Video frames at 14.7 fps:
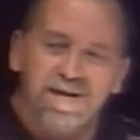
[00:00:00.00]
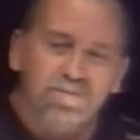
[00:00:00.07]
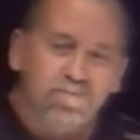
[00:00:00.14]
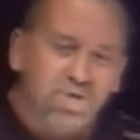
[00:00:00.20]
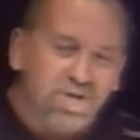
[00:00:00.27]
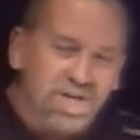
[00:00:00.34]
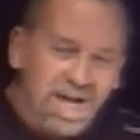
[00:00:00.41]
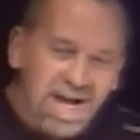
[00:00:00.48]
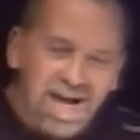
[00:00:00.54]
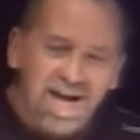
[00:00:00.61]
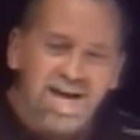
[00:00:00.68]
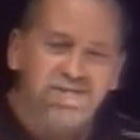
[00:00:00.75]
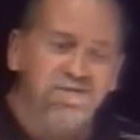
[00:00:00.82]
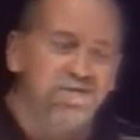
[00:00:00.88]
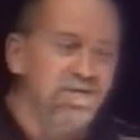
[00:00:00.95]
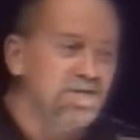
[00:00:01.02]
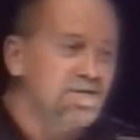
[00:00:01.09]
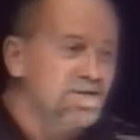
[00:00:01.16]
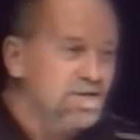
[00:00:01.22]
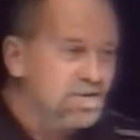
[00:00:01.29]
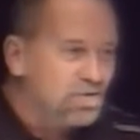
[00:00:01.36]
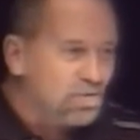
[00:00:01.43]
and put
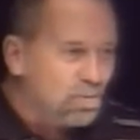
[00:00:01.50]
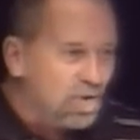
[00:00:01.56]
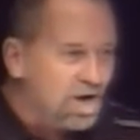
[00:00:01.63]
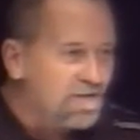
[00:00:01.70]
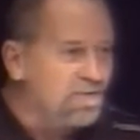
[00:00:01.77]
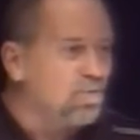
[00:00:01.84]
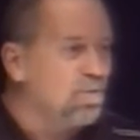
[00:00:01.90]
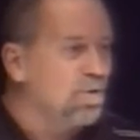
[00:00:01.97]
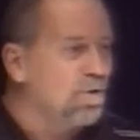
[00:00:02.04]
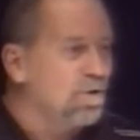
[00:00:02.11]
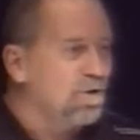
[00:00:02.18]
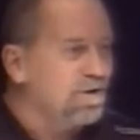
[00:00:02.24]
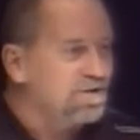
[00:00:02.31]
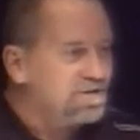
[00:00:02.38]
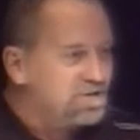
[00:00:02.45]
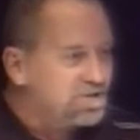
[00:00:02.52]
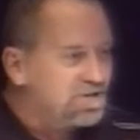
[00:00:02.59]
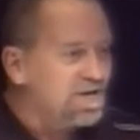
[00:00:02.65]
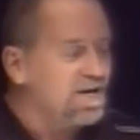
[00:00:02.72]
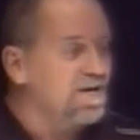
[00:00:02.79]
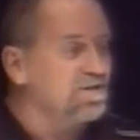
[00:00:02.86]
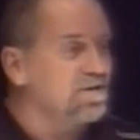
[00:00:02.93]
action to what the Word
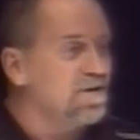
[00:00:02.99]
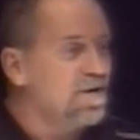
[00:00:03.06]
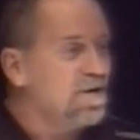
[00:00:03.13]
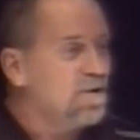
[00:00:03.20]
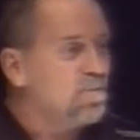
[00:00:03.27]
says?